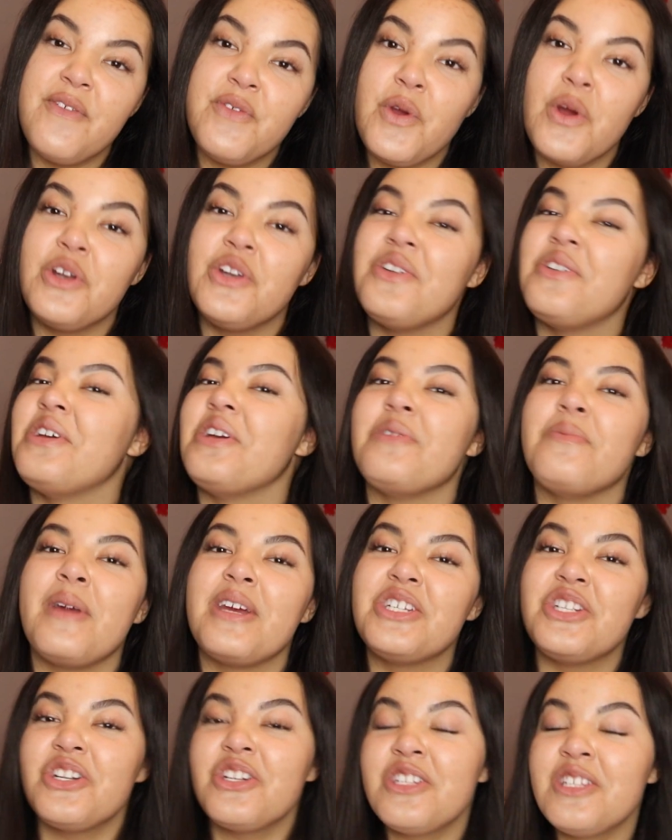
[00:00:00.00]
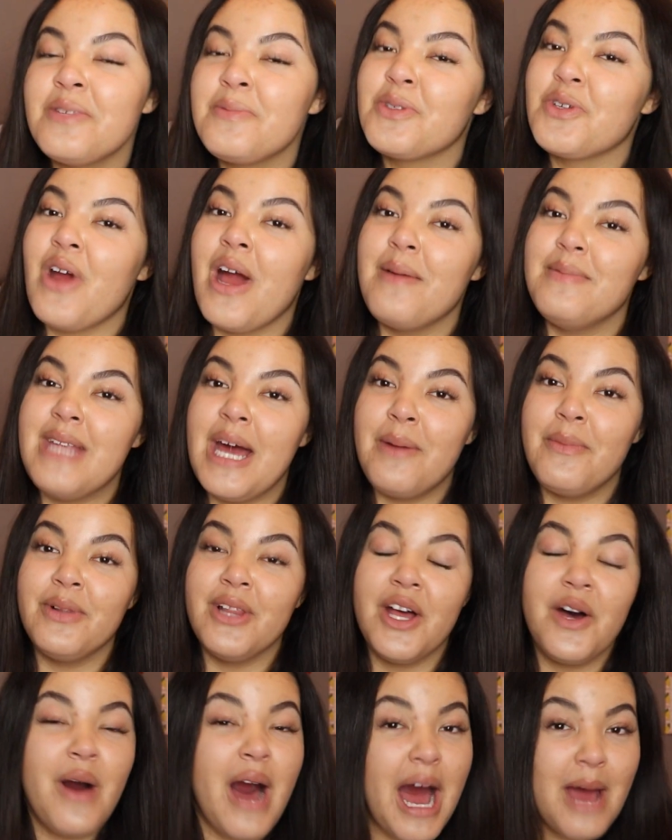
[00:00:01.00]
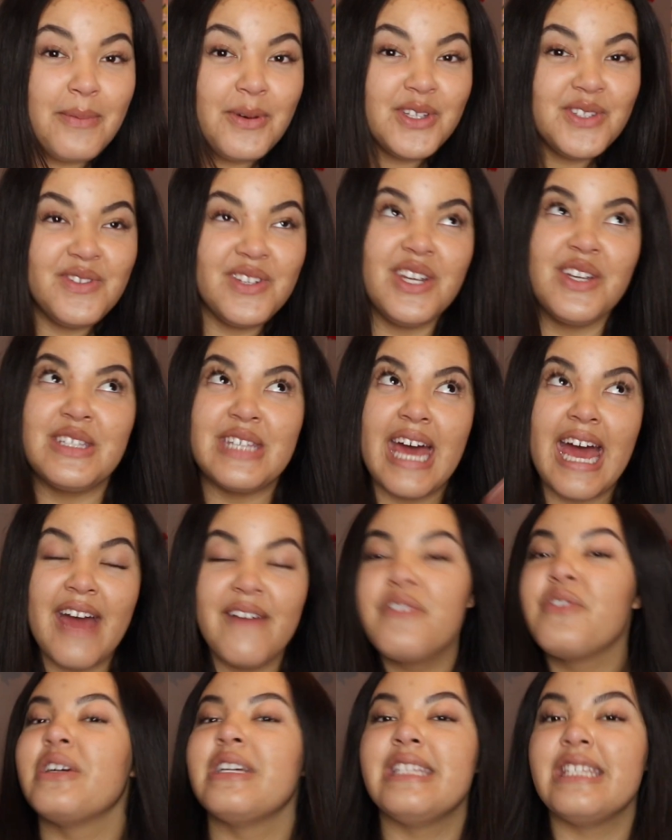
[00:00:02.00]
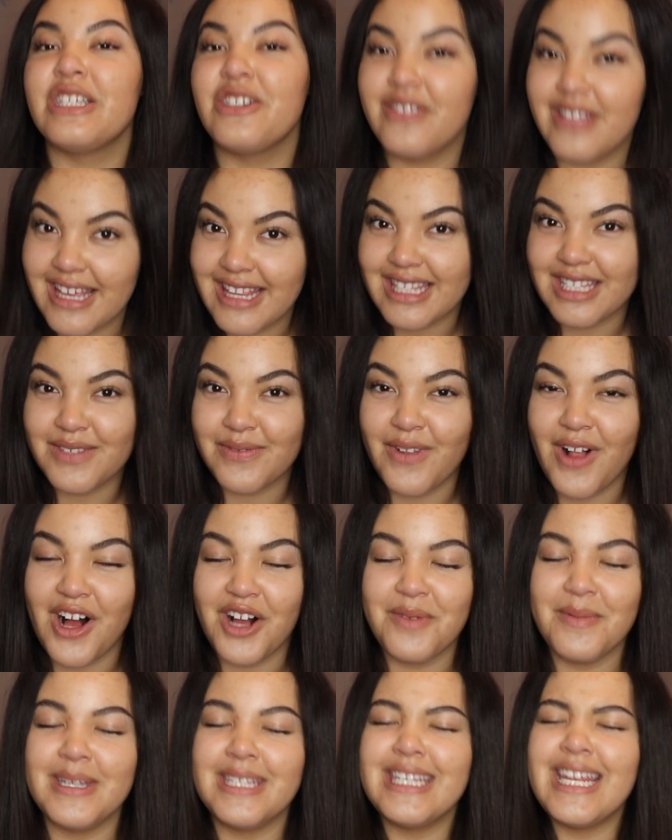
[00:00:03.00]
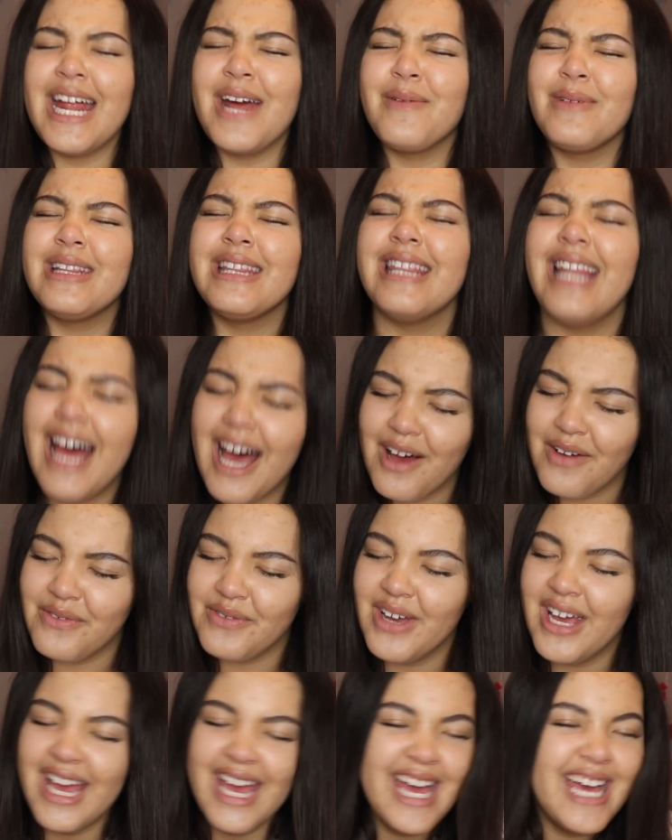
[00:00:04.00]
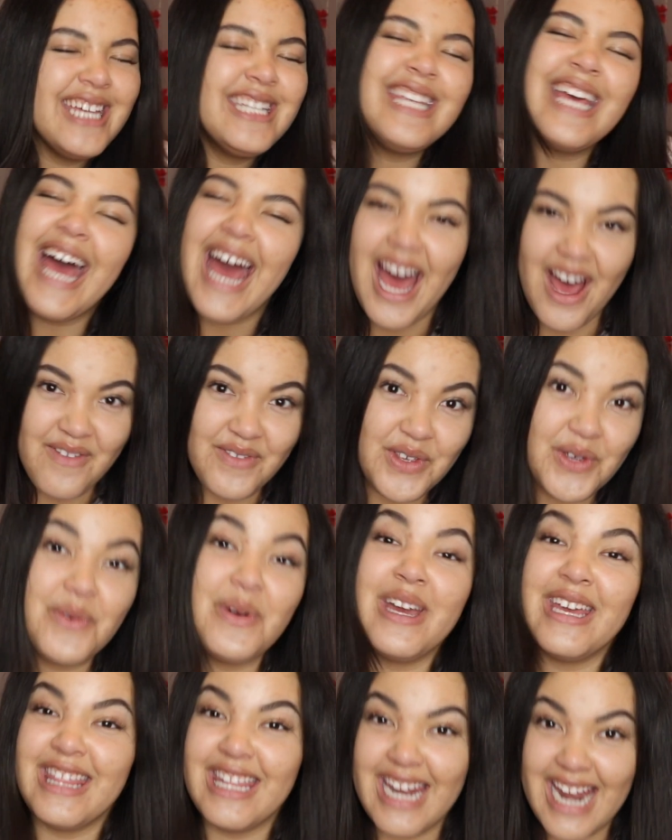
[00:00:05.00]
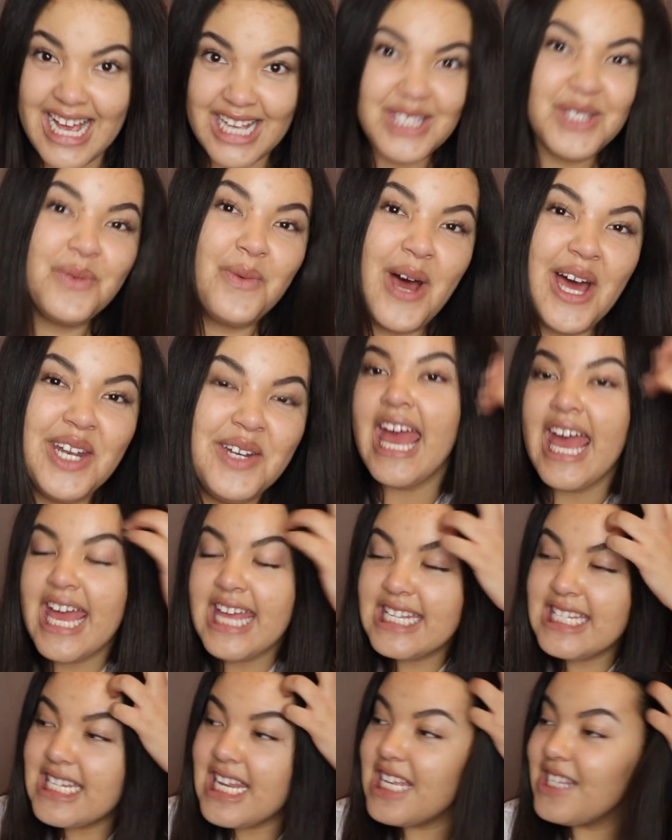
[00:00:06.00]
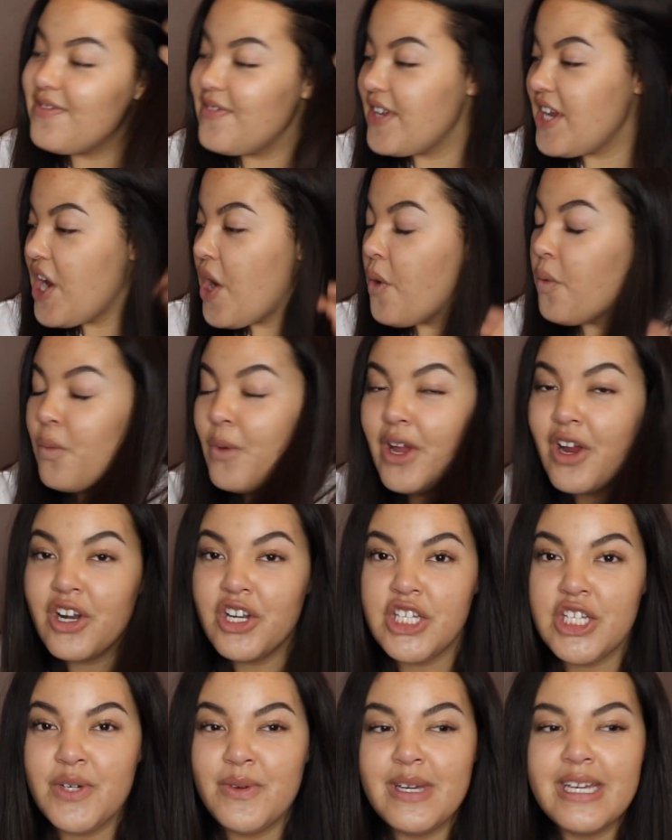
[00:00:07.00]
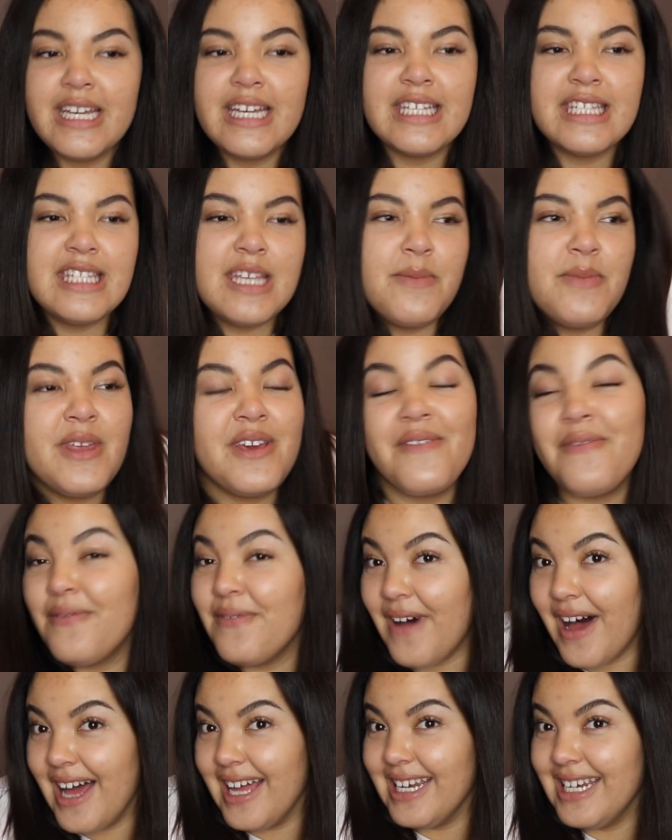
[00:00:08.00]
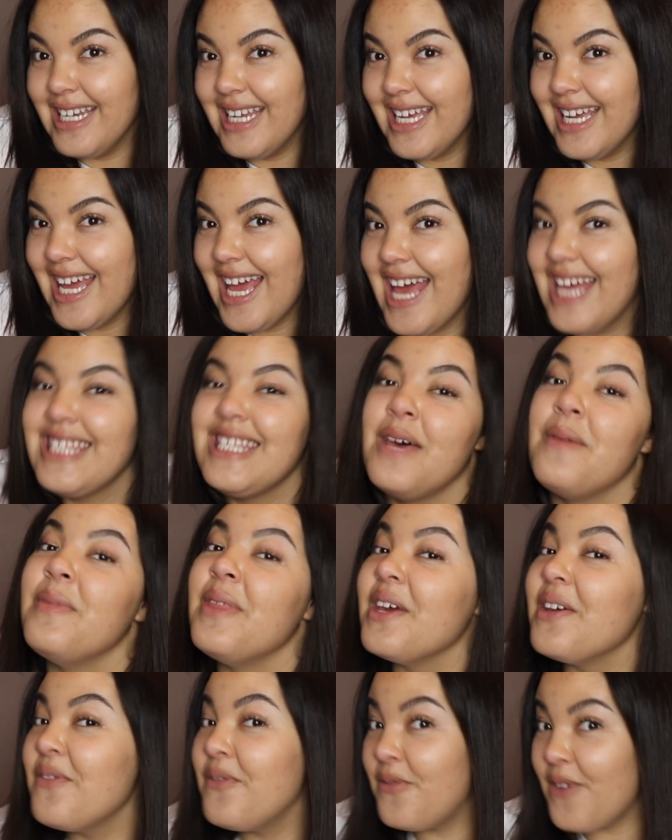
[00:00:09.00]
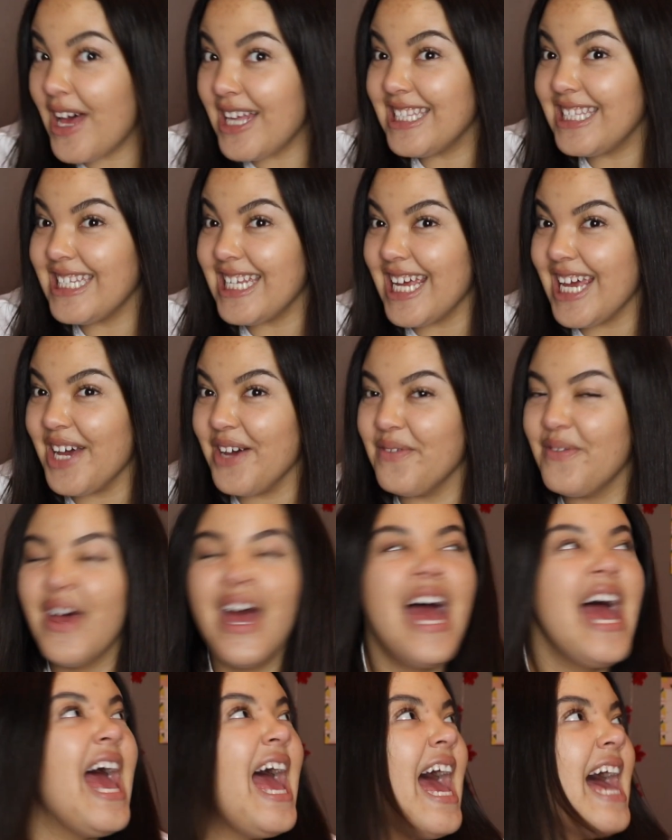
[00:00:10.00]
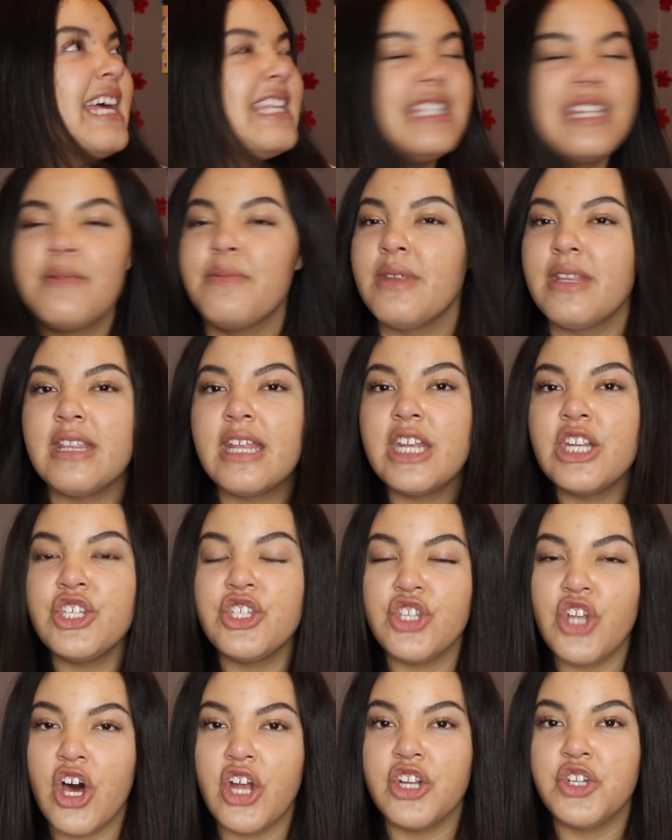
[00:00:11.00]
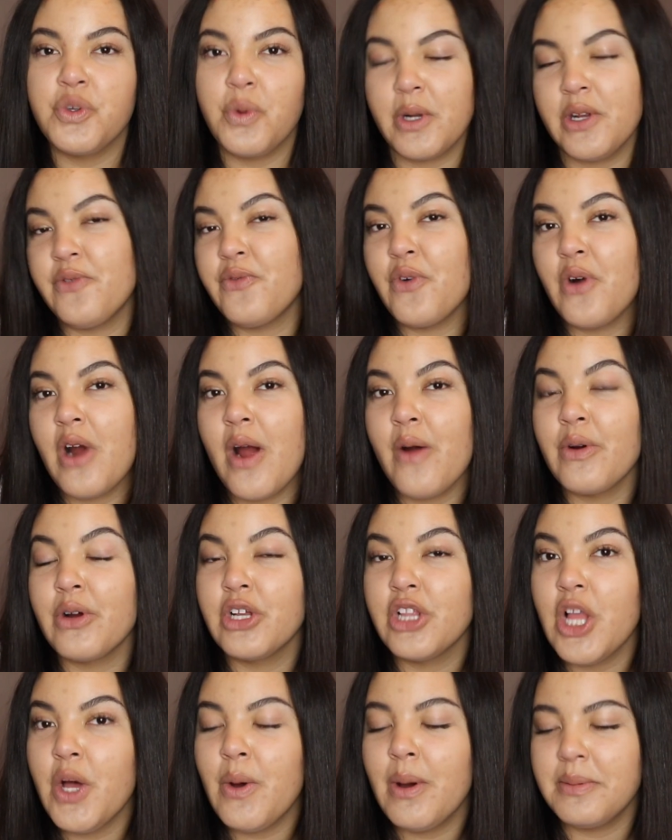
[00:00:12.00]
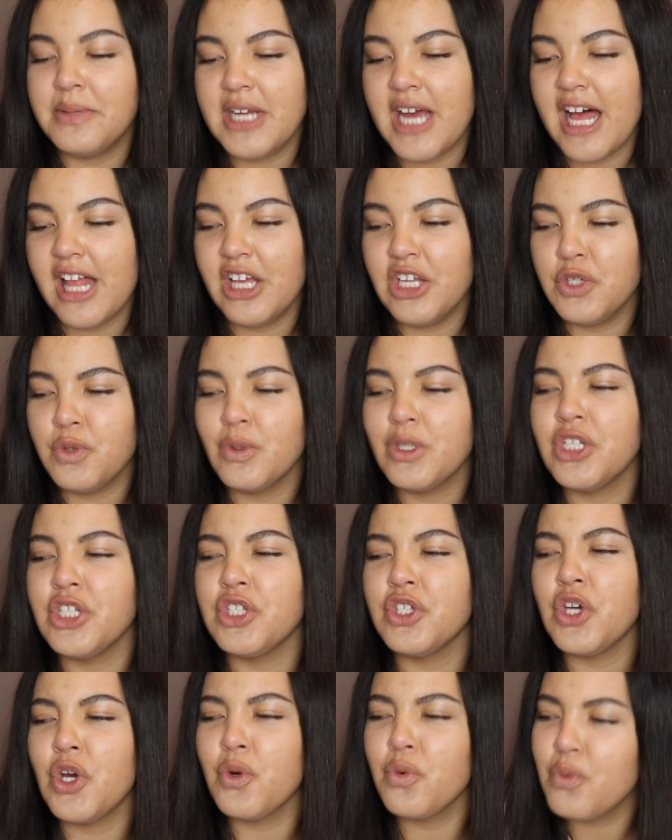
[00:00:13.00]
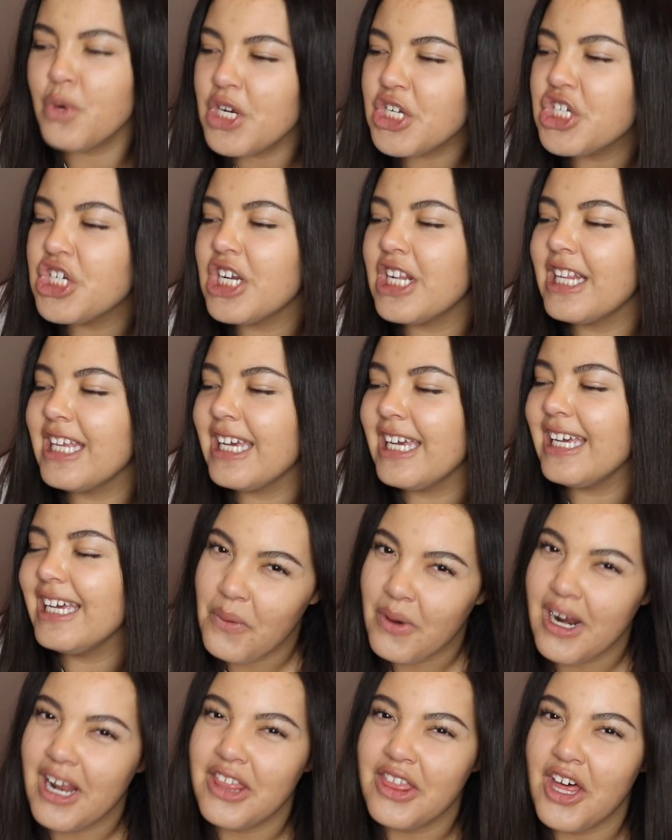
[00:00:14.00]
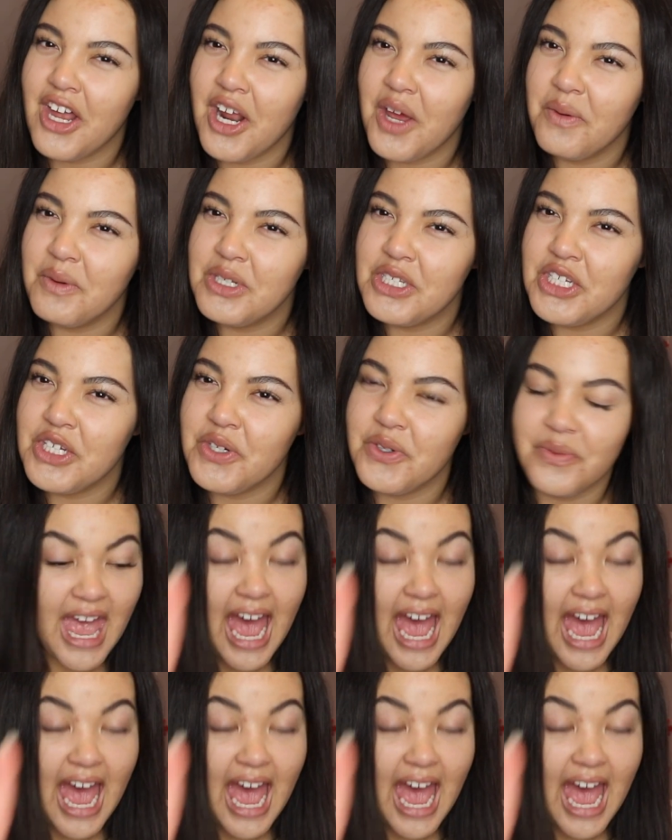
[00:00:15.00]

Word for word: If you are new here, make sure to subscribe down below. I post videos every single day this Vlogmas, and I would love to have you in the next one. In today's video, we are doing something fun, something festive, and something that is not a 24-hour glow-up challenge, which is originally what I thought I would do.